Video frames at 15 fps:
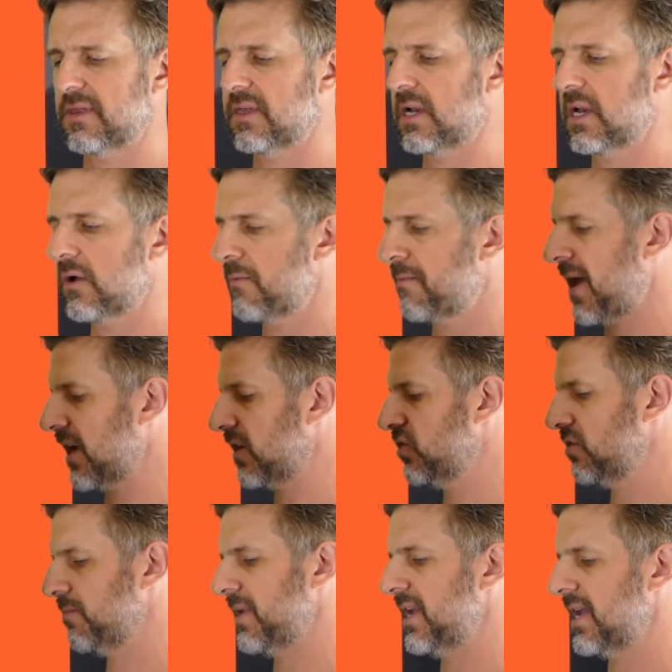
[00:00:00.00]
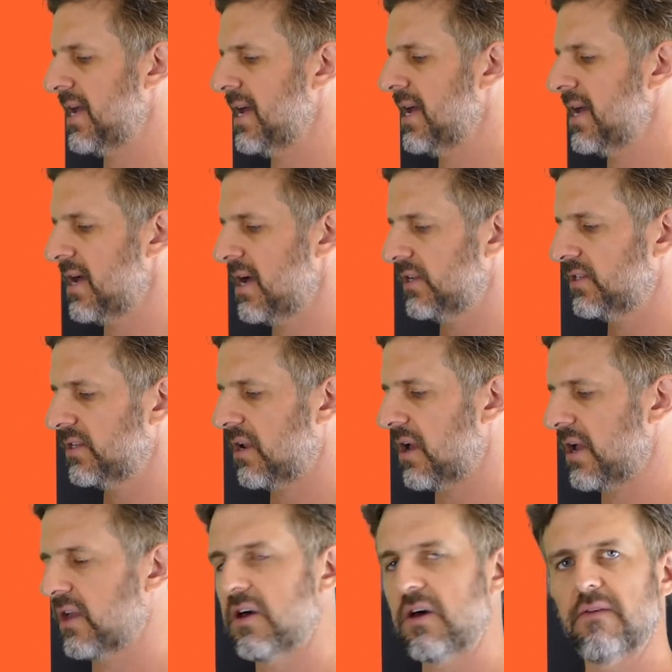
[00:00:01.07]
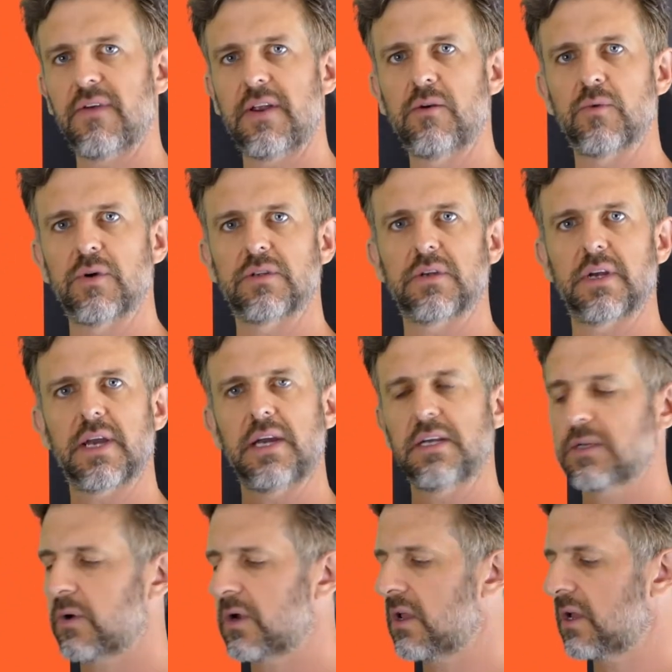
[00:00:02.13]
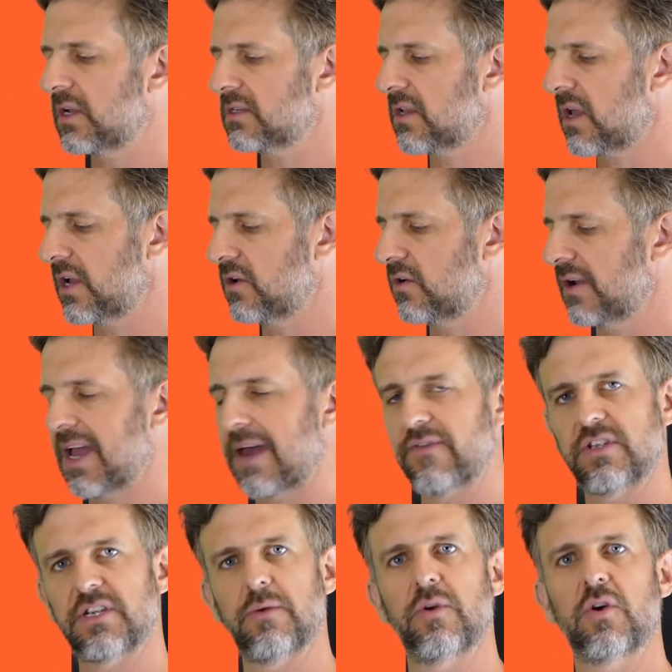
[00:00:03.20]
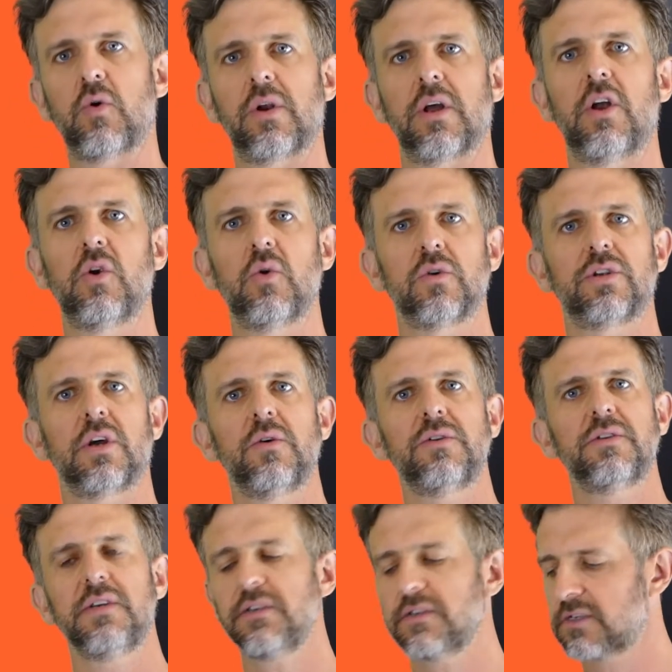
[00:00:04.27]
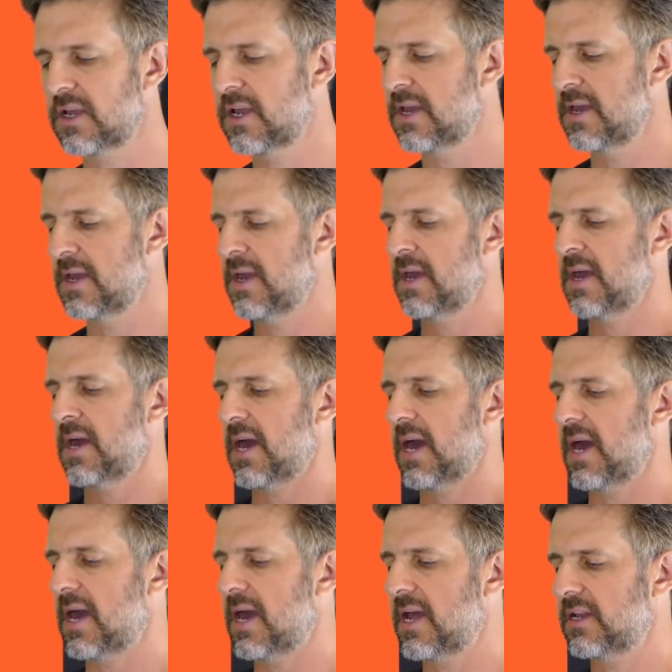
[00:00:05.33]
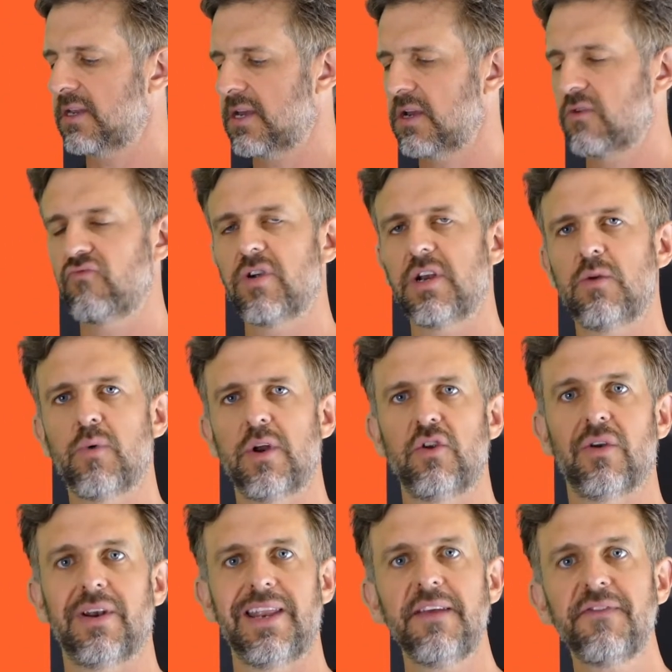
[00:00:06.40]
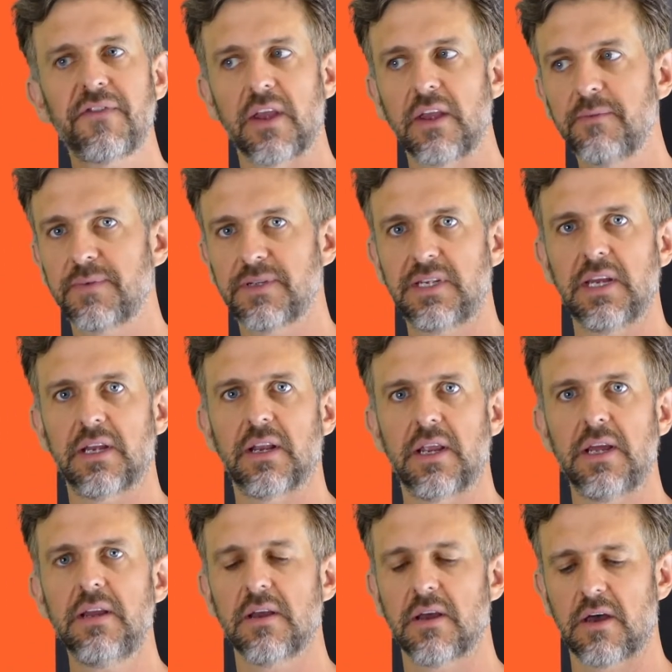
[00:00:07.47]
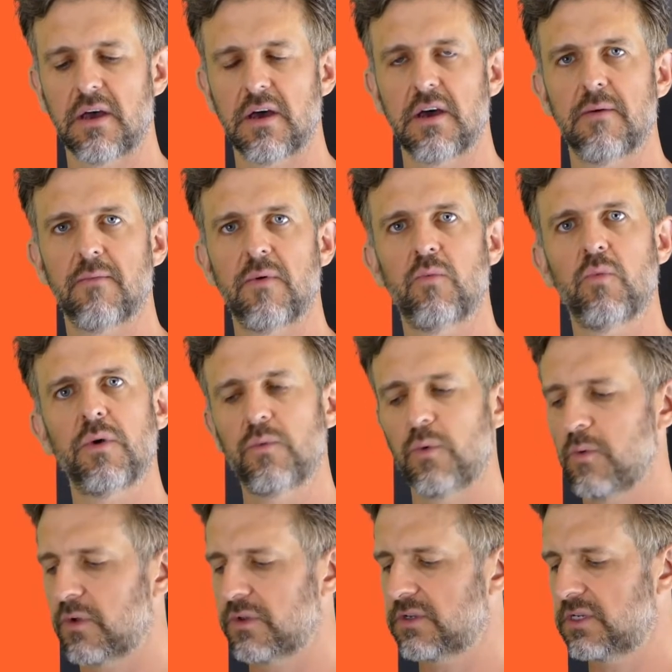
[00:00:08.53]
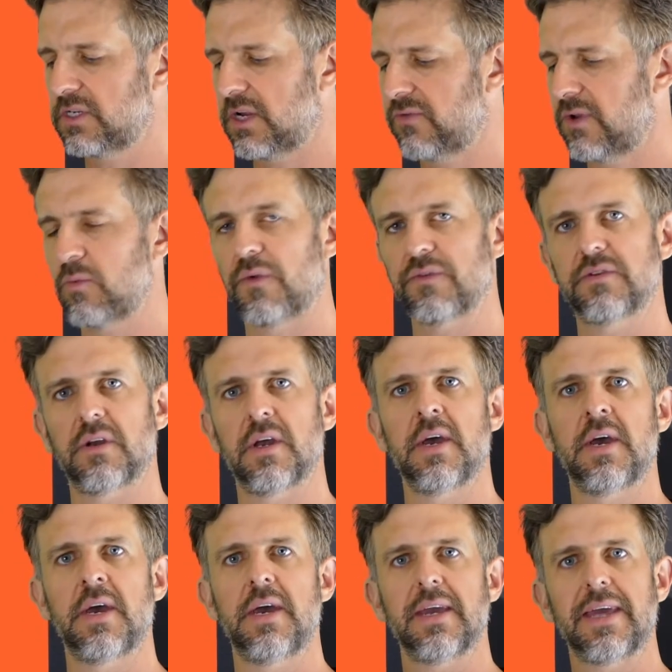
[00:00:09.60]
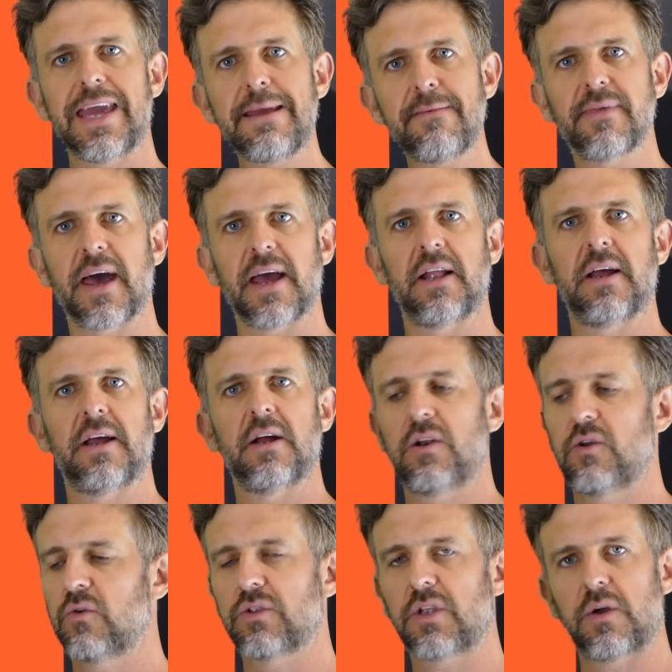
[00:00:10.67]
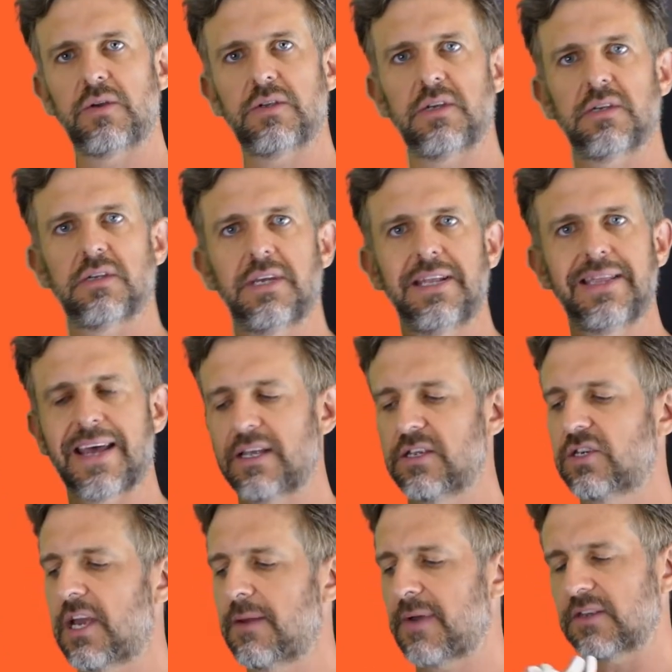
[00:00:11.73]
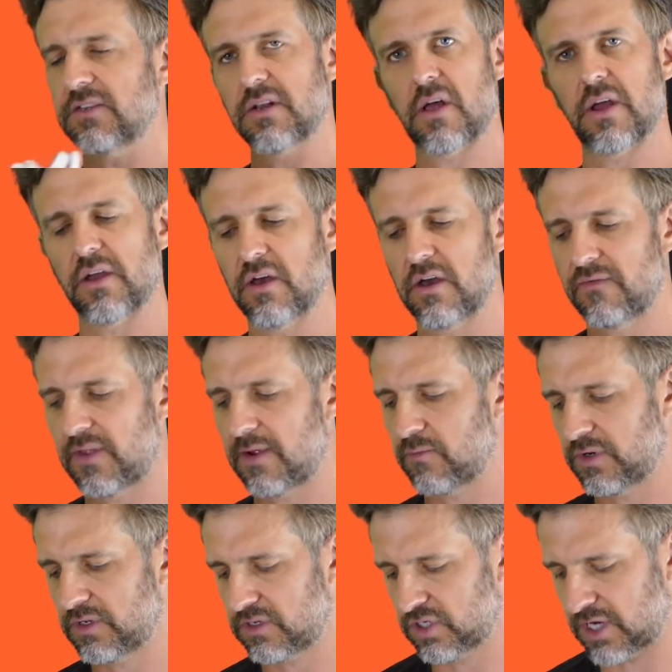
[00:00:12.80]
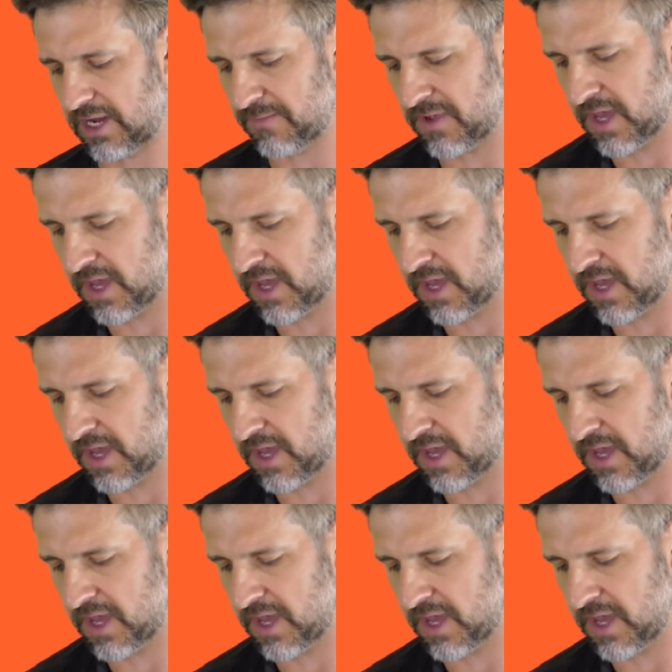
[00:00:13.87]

the lower back should be a slight curve inwards. Okay, so a slight concavity, we call it a lordosis. And really when you're lifting particularly, we generally want to keep that lordosis in that shape, that slight curved inwards shape.